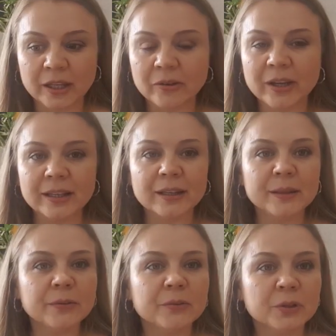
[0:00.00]
You
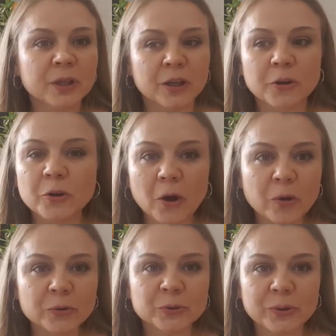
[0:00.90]
cannot even
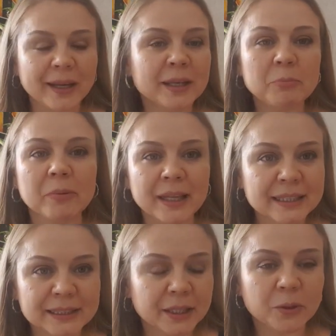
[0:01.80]
go to any
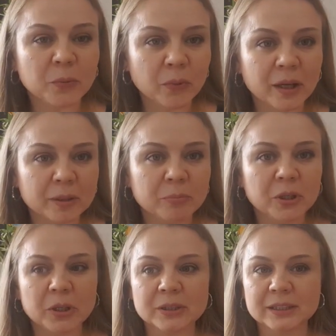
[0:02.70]
place that you want
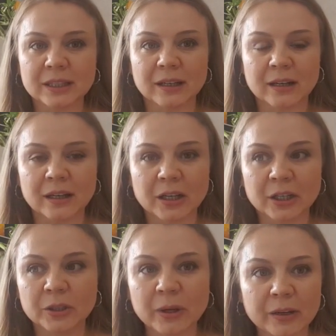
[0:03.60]
because
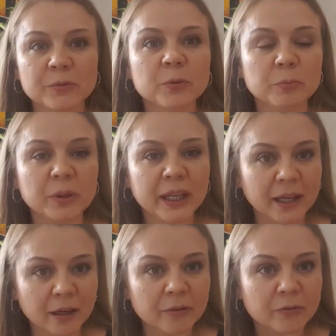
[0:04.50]
uh, you have to be
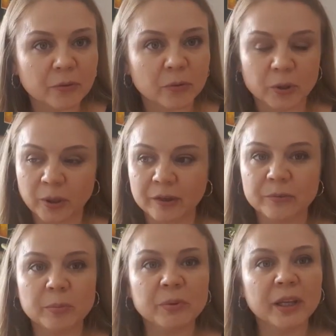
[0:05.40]
careful. You
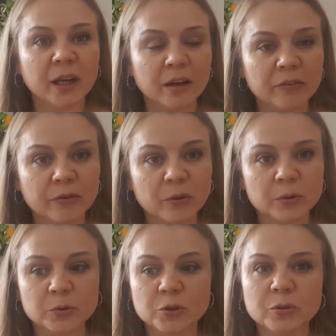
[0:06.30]
have to be
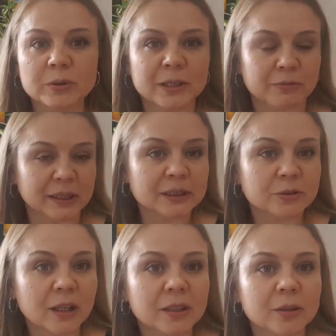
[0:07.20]
careful to choose a
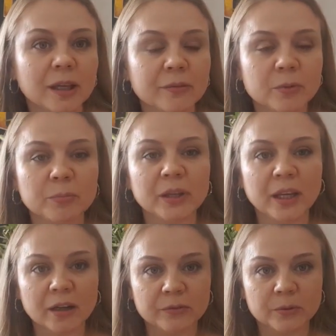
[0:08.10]
restaurant. You have to be
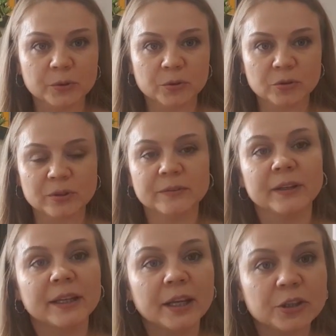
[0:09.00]
careful to choose a
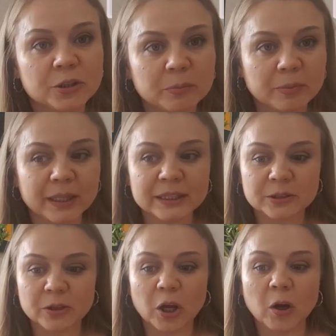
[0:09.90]
vacation place
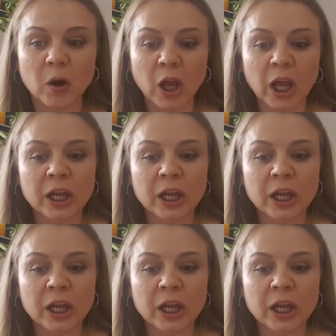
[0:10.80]
to go.